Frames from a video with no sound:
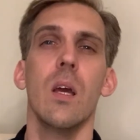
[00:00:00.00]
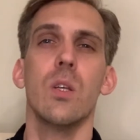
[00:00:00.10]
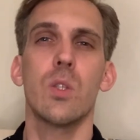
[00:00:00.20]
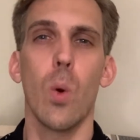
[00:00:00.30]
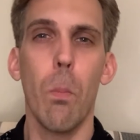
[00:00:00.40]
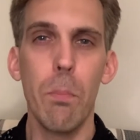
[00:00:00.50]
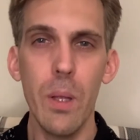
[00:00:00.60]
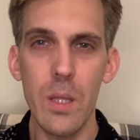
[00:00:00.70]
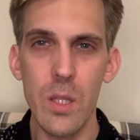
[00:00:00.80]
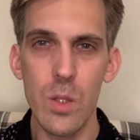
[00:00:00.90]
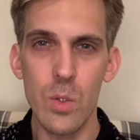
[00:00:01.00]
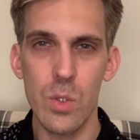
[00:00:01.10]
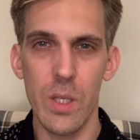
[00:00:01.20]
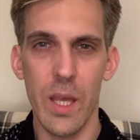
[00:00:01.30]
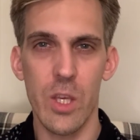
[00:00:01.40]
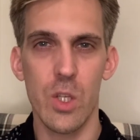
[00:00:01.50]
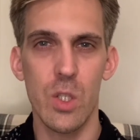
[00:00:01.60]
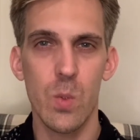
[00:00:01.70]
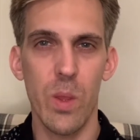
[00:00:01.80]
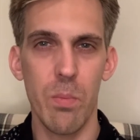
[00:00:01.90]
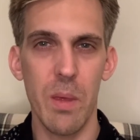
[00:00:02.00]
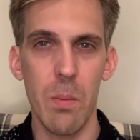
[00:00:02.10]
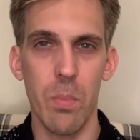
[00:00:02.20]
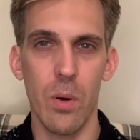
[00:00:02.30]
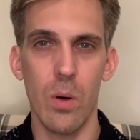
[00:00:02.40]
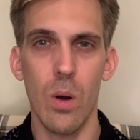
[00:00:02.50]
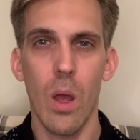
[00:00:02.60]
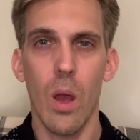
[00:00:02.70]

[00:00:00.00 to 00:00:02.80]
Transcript: So building those connections with people,